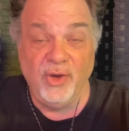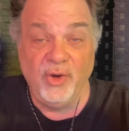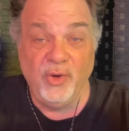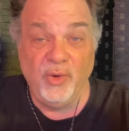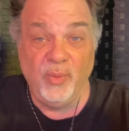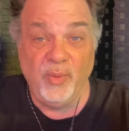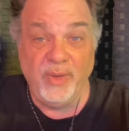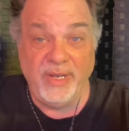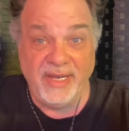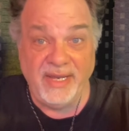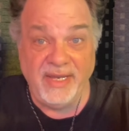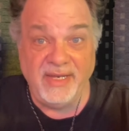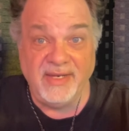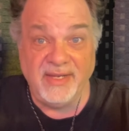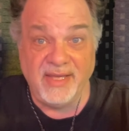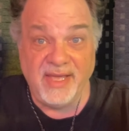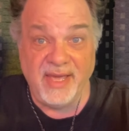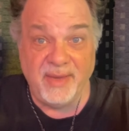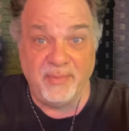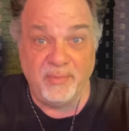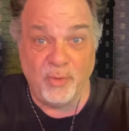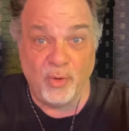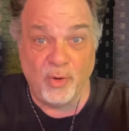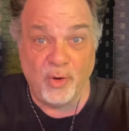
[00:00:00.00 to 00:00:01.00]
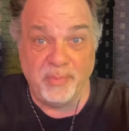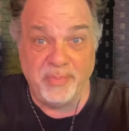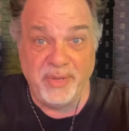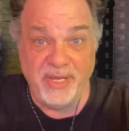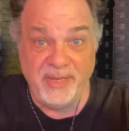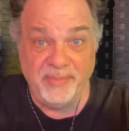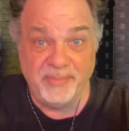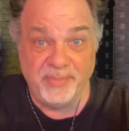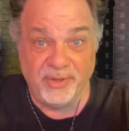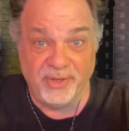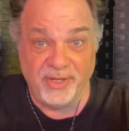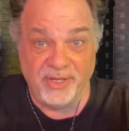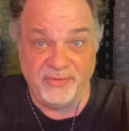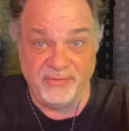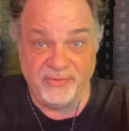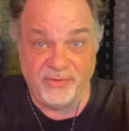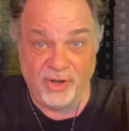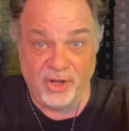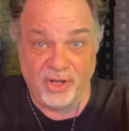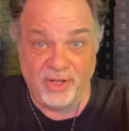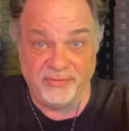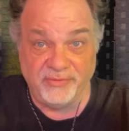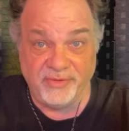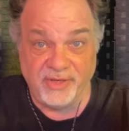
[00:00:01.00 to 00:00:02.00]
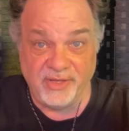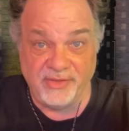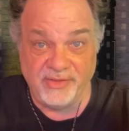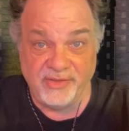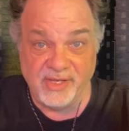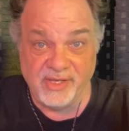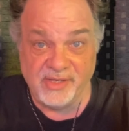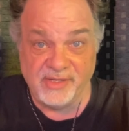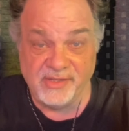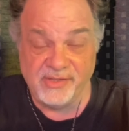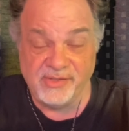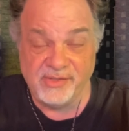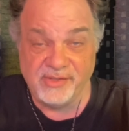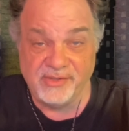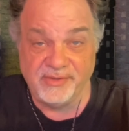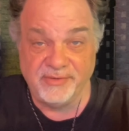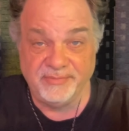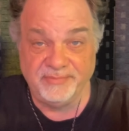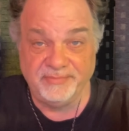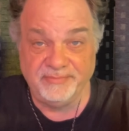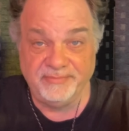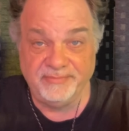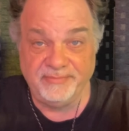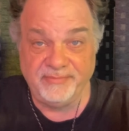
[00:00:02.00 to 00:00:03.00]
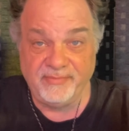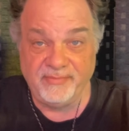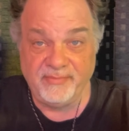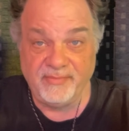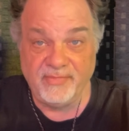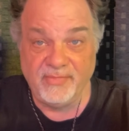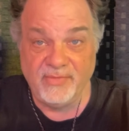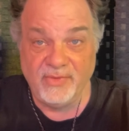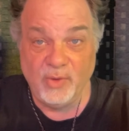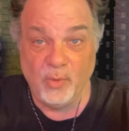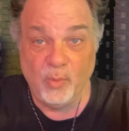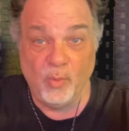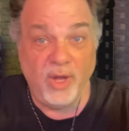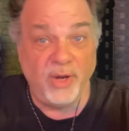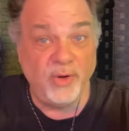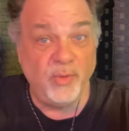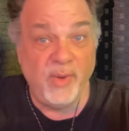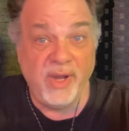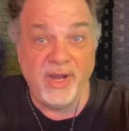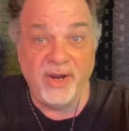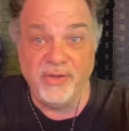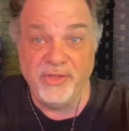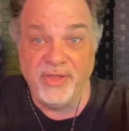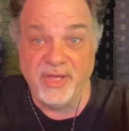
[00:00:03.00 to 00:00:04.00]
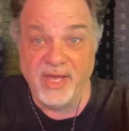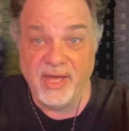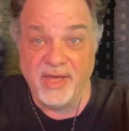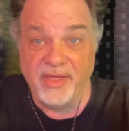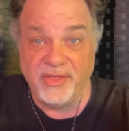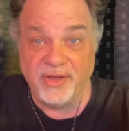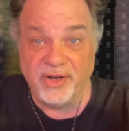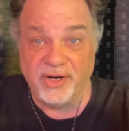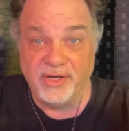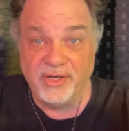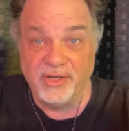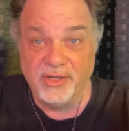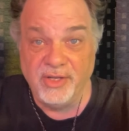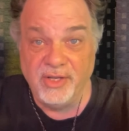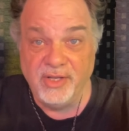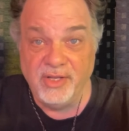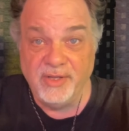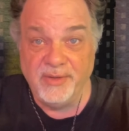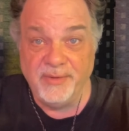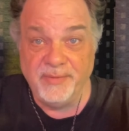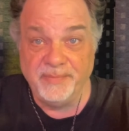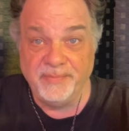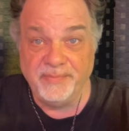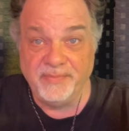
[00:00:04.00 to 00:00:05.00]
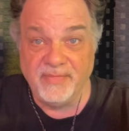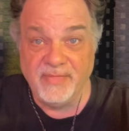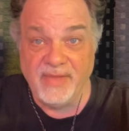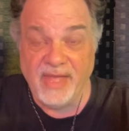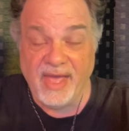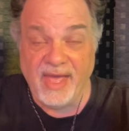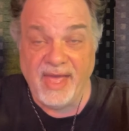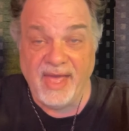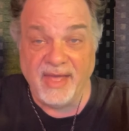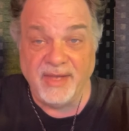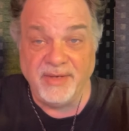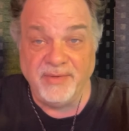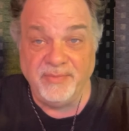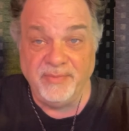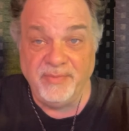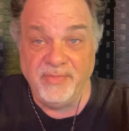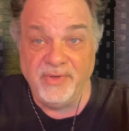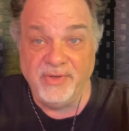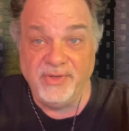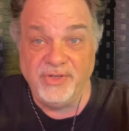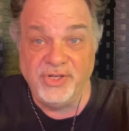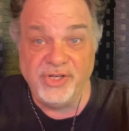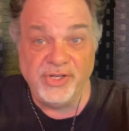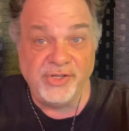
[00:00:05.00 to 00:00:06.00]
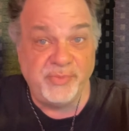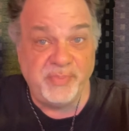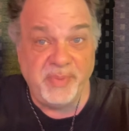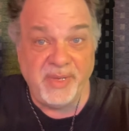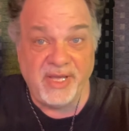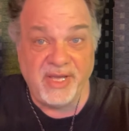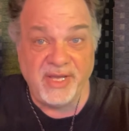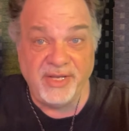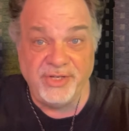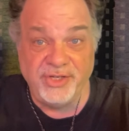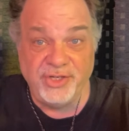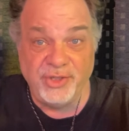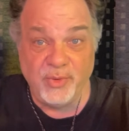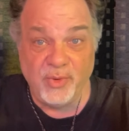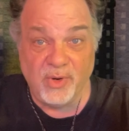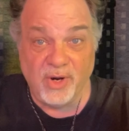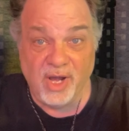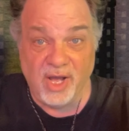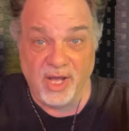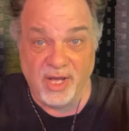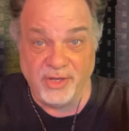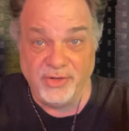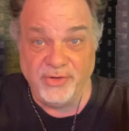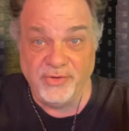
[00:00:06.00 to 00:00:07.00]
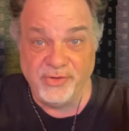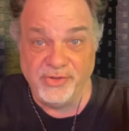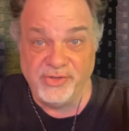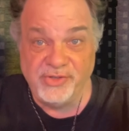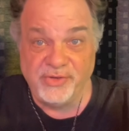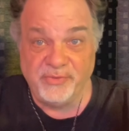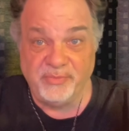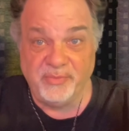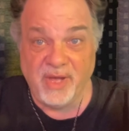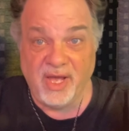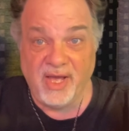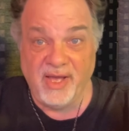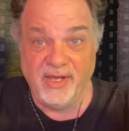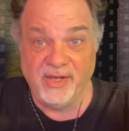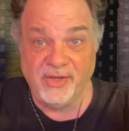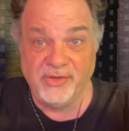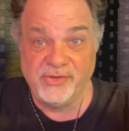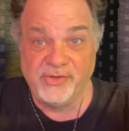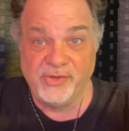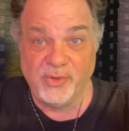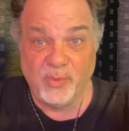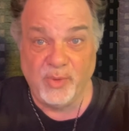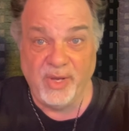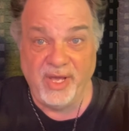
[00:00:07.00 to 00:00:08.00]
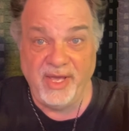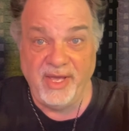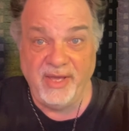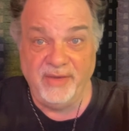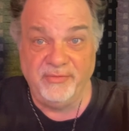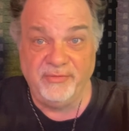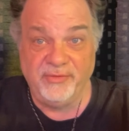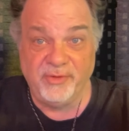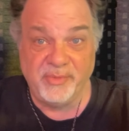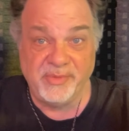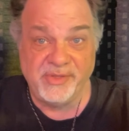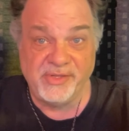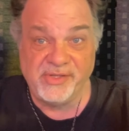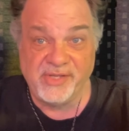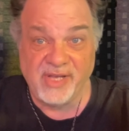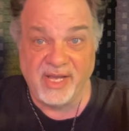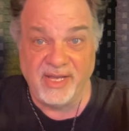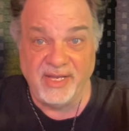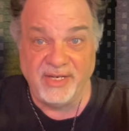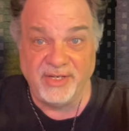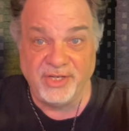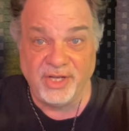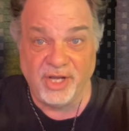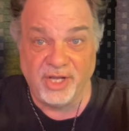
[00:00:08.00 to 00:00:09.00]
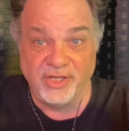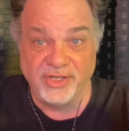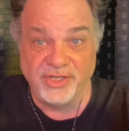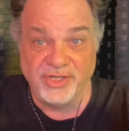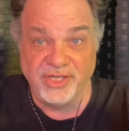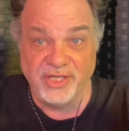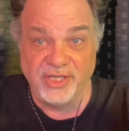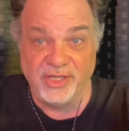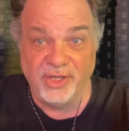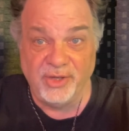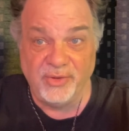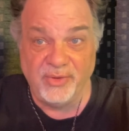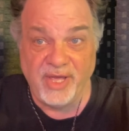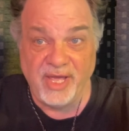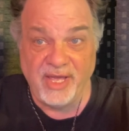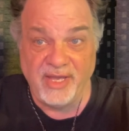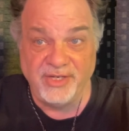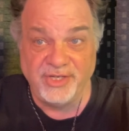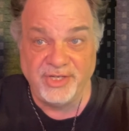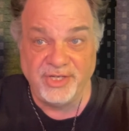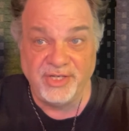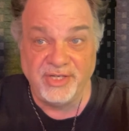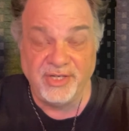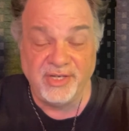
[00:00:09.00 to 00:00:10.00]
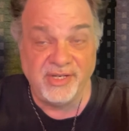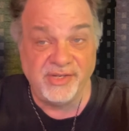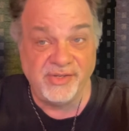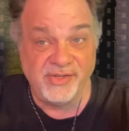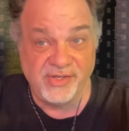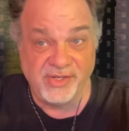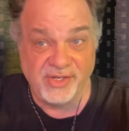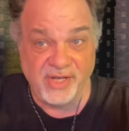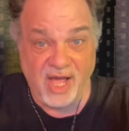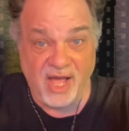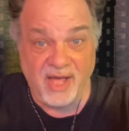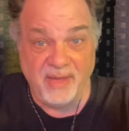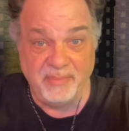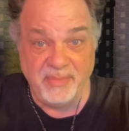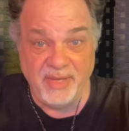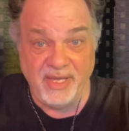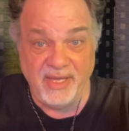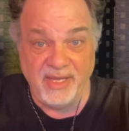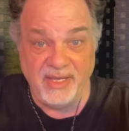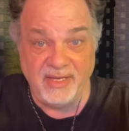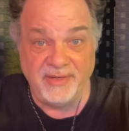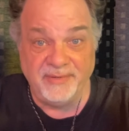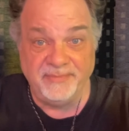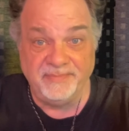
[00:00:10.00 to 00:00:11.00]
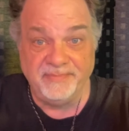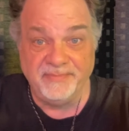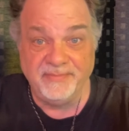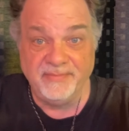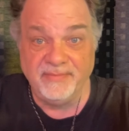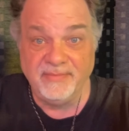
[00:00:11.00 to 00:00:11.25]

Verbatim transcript: we need to get more people involved in this, one way or the other. And just because you are hundreds of miles away from a Scientology location does not mean